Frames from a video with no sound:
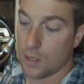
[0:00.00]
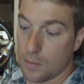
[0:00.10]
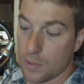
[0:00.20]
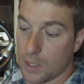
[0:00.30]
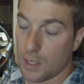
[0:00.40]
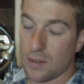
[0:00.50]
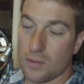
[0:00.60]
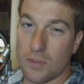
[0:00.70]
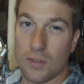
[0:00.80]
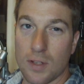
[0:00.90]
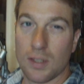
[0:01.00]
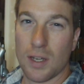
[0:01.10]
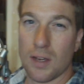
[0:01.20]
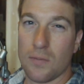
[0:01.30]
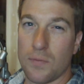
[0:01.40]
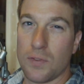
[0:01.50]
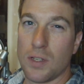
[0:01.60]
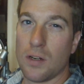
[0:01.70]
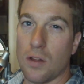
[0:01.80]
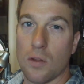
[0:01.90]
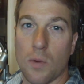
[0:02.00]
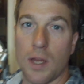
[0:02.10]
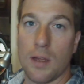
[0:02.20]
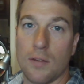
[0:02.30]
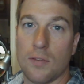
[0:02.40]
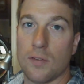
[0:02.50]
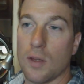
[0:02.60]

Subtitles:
Because I've seen all the ways